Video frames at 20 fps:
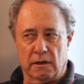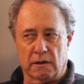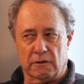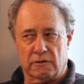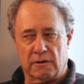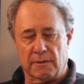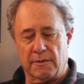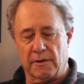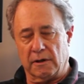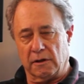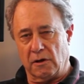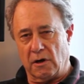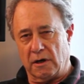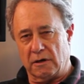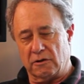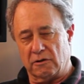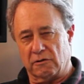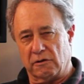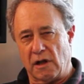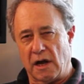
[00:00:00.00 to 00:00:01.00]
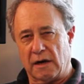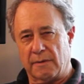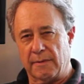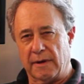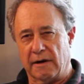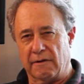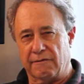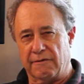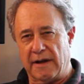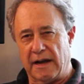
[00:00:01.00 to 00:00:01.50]
some of the largest lock
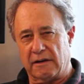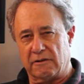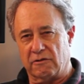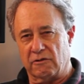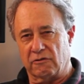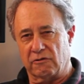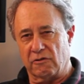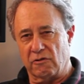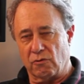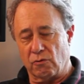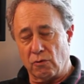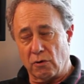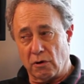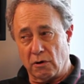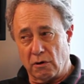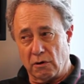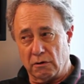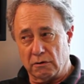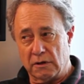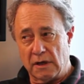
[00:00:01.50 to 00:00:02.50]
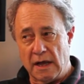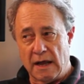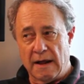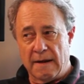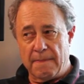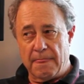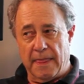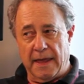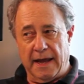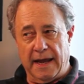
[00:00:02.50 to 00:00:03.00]
manufacturers in the world,
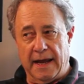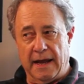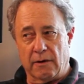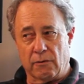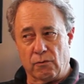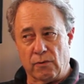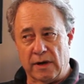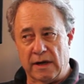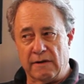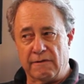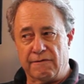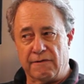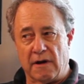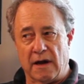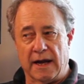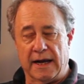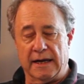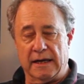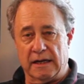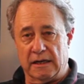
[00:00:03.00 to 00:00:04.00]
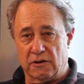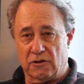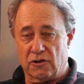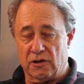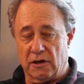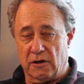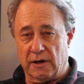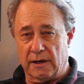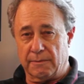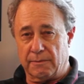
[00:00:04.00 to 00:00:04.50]
and we find
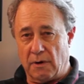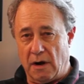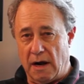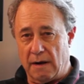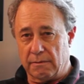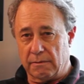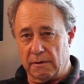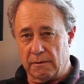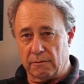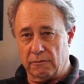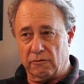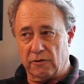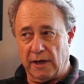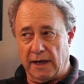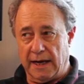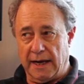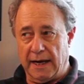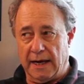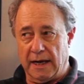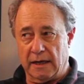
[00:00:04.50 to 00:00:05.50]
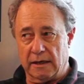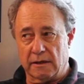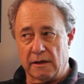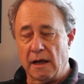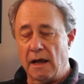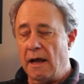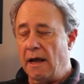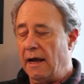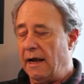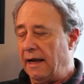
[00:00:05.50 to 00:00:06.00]
engineering problems. And
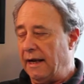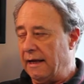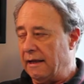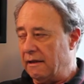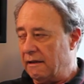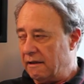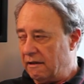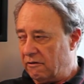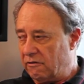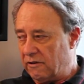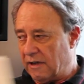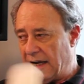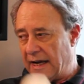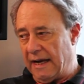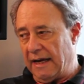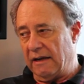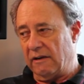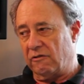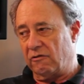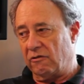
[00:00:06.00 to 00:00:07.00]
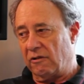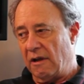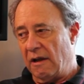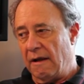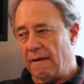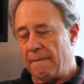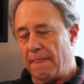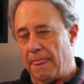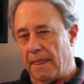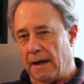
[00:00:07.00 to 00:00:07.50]
in this case,
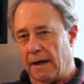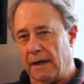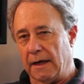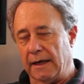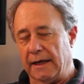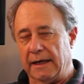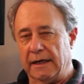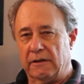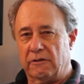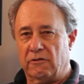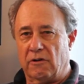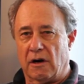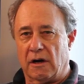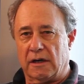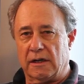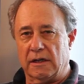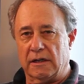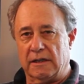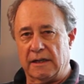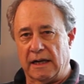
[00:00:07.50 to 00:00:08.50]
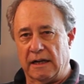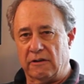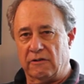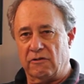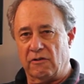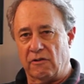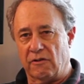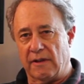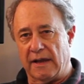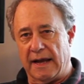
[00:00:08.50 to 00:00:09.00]
it's our
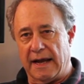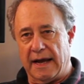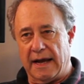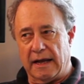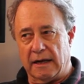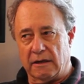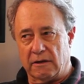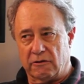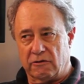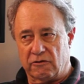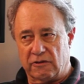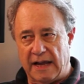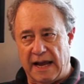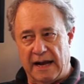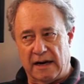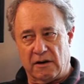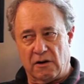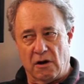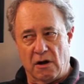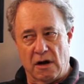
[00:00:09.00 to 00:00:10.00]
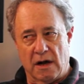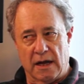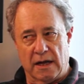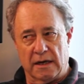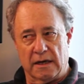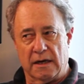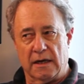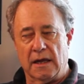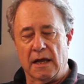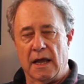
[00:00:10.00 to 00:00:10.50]
contention that
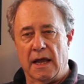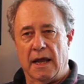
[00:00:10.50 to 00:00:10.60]
Stack-On